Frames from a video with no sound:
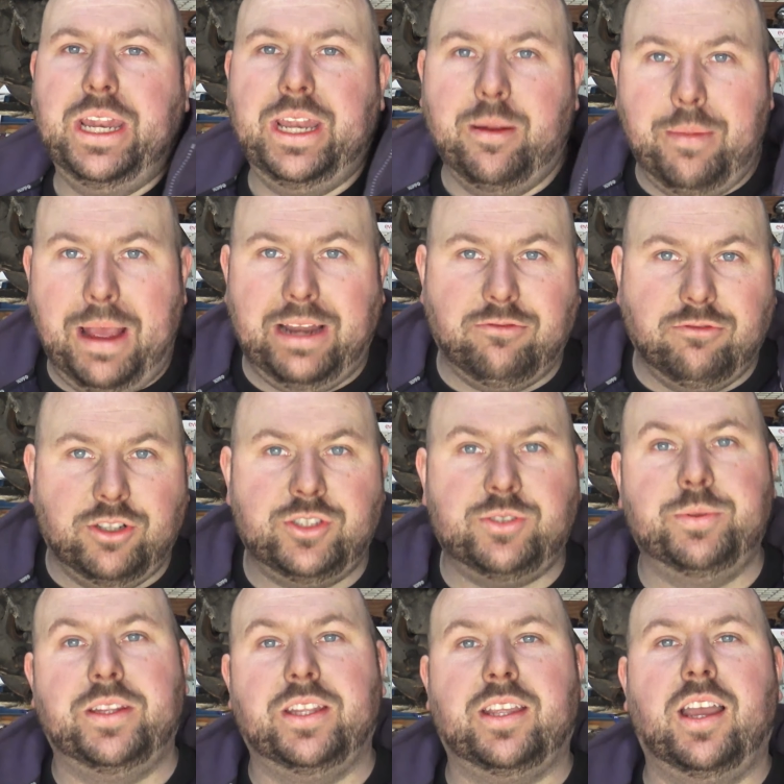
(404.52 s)
in a bad rush
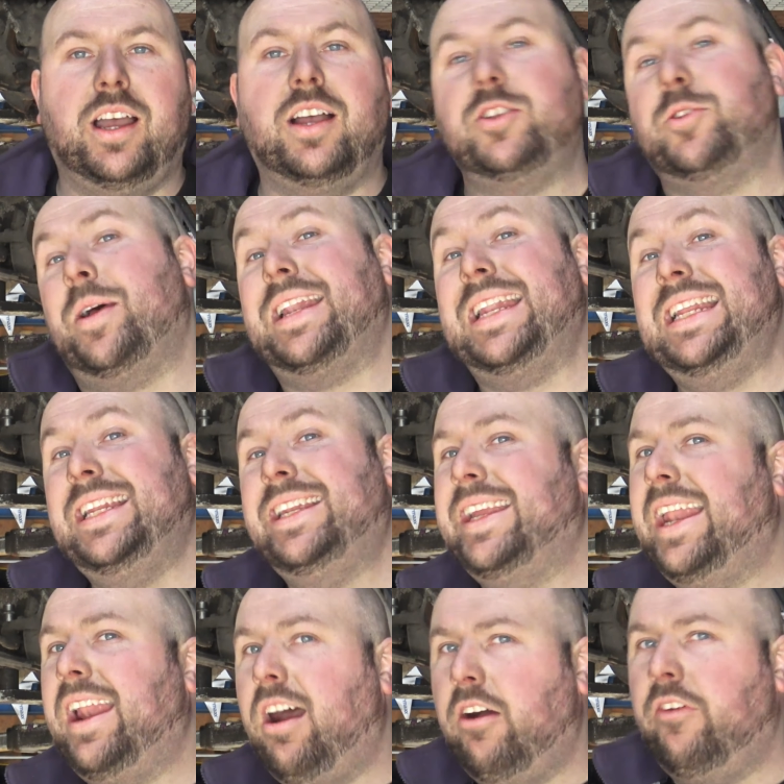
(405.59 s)
with the car, so I needed to
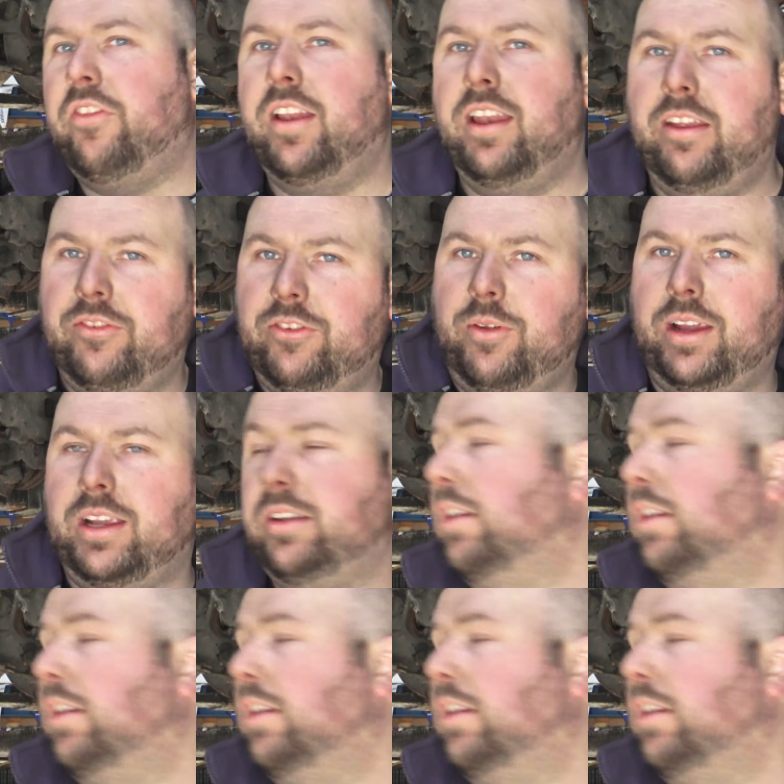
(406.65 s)
get it off the lift so I could